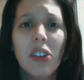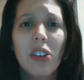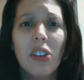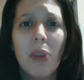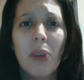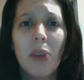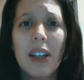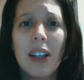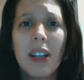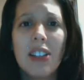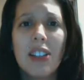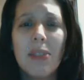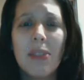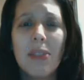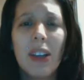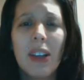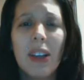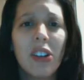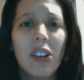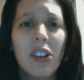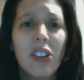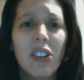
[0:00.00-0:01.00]
So why did she
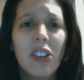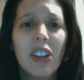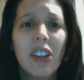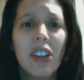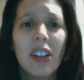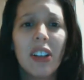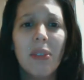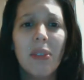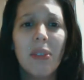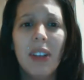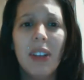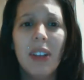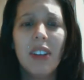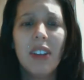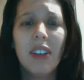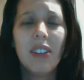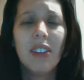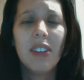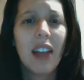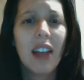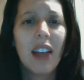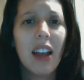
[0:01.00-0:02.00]
make her seal and me
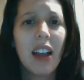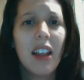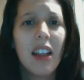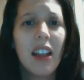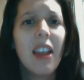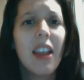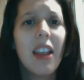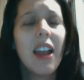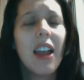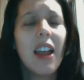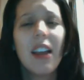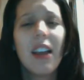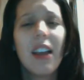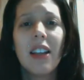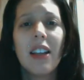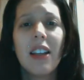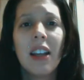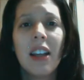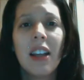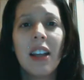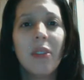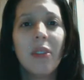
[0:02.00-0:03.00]
do that?
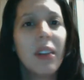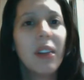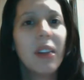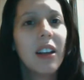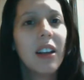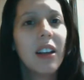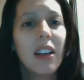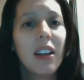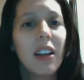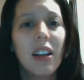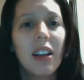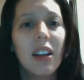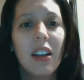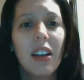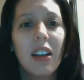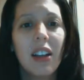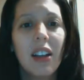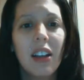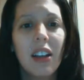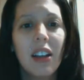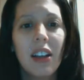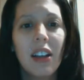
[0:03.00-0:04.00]
And I'm like,
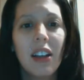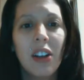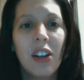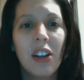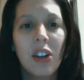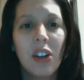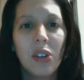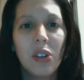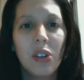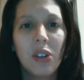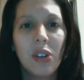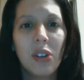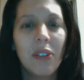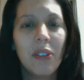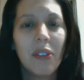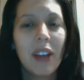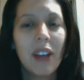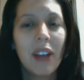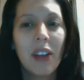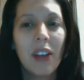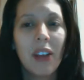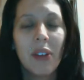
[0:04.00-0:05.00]
I told her, I'm
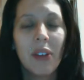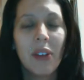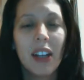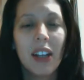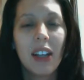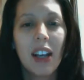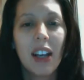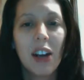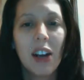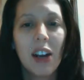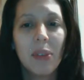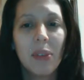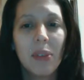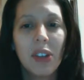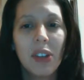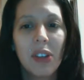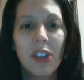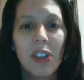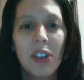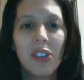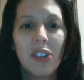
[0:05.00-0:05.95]
like, I don't want to get carpal tunnel.